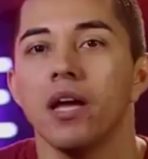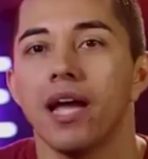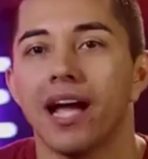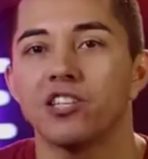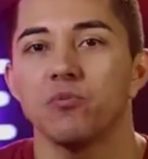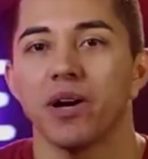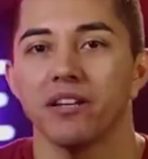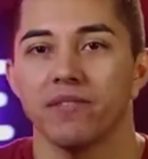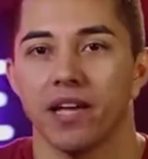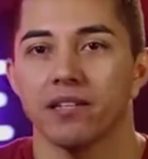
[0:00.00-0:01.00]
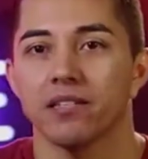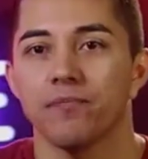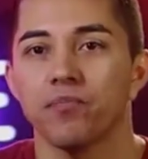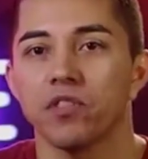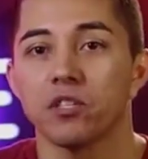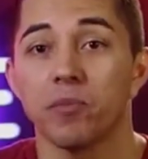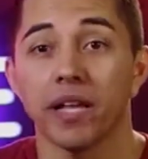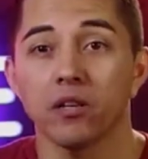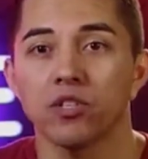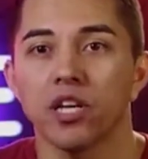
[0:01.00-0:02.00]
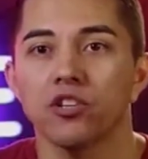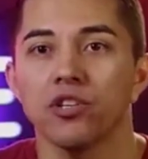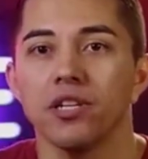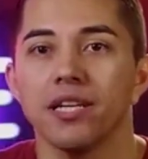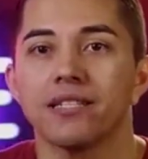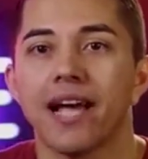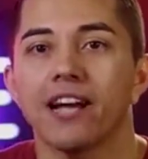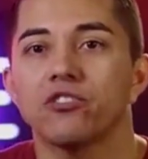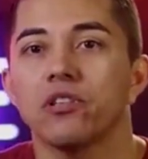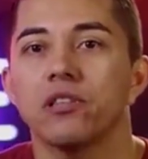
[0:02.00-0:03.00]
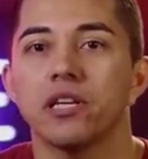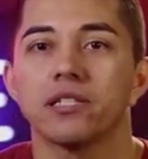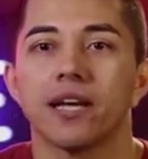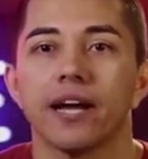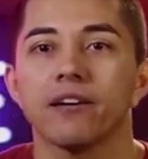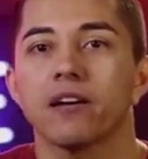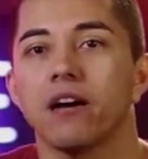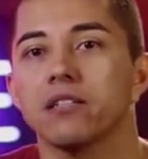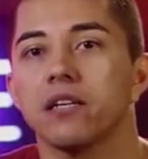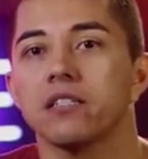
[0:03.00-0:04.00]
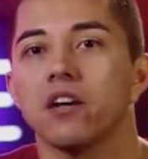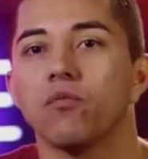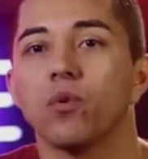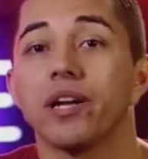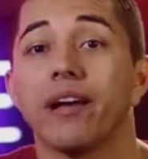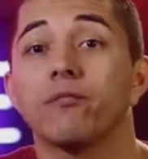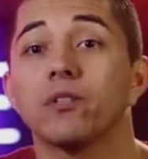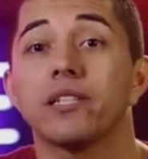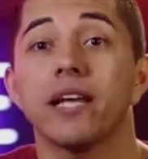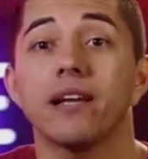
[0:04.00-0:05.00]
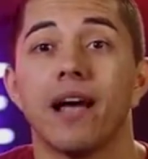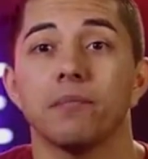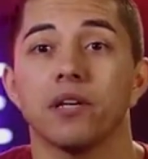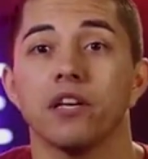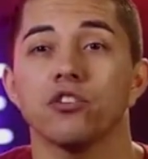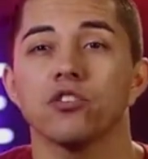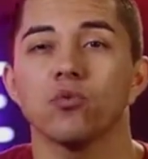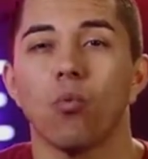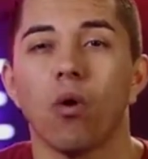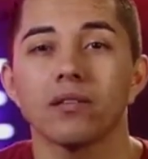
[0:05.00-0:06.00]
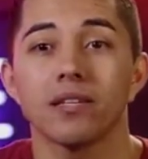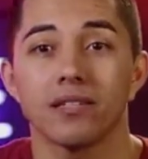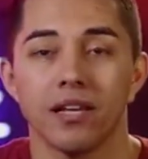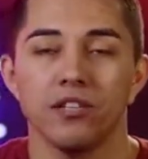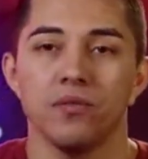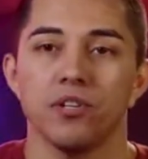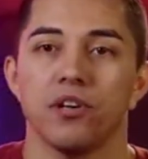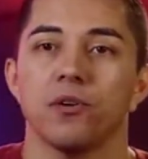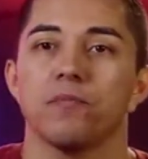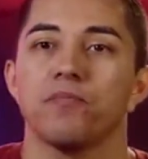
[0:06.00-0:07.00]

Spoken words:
As you might have guessed, this payload section is actually the entire contents of whatever data applications want to send to each other.